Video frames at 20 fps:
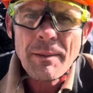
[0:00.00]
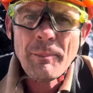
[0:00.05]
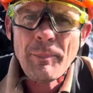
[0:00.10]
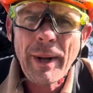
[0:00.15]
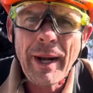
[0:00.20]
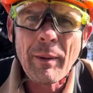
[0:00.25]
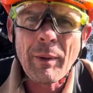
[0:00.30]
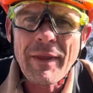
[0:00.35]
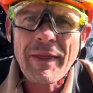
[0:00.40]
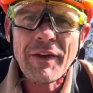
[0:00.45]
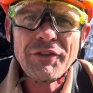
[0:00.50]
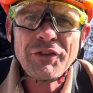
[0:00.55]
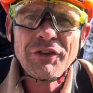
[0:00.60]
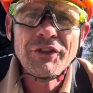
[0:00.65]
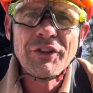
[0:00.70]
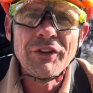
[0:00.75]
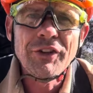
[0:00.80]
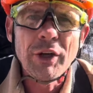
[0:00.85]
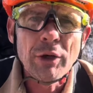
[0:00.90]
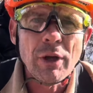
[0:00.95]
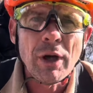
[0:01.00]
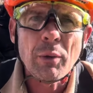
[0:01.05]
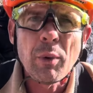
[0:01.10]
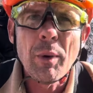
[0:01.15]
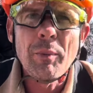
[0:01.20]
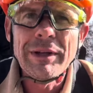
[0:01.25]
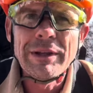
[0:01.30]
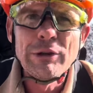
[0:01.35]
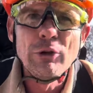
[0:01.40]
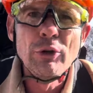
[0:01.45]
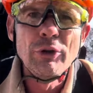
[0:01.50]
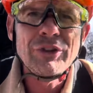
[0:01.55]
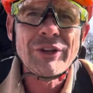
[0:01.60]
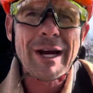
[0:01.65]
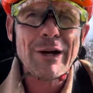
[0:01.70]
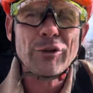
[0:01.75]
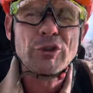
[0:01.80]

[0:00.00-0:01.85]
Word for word: But anyway, that's just the deal. Like when we lose our